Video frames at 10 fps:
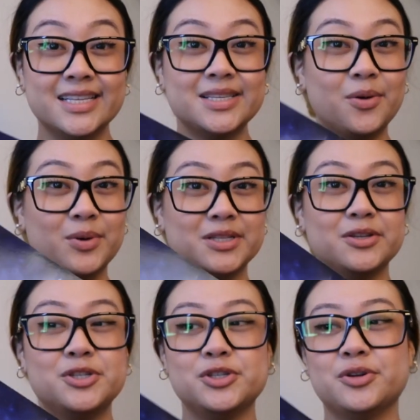is A
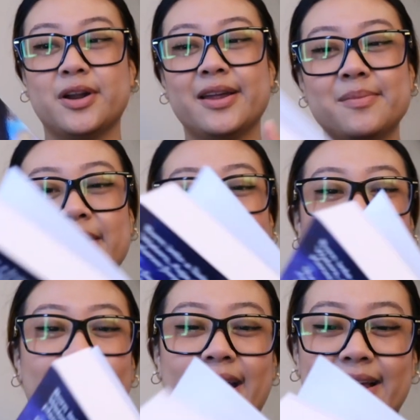Wizard Dream,
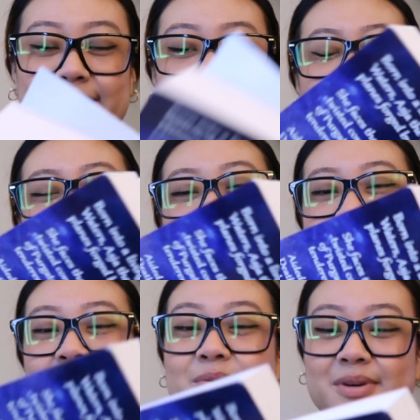and I
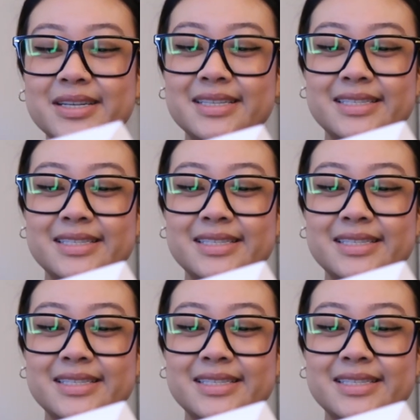don't want to